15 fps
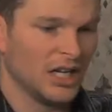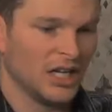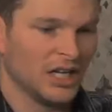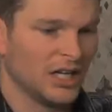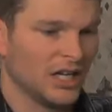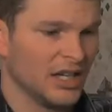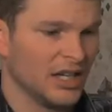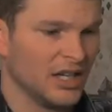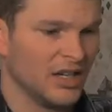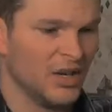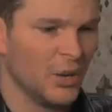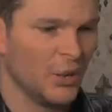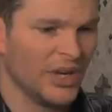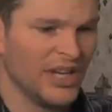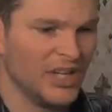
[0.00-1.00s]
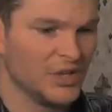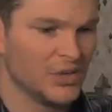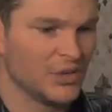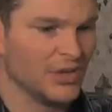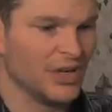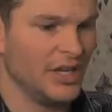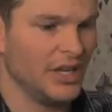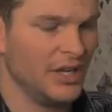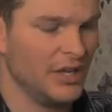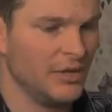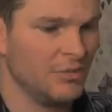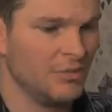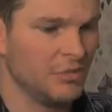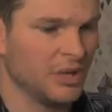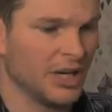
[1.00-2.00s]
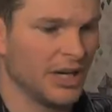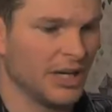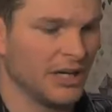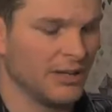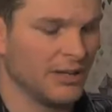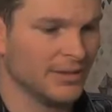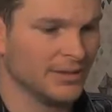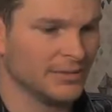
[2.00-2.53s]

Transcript: Uh, no injury, but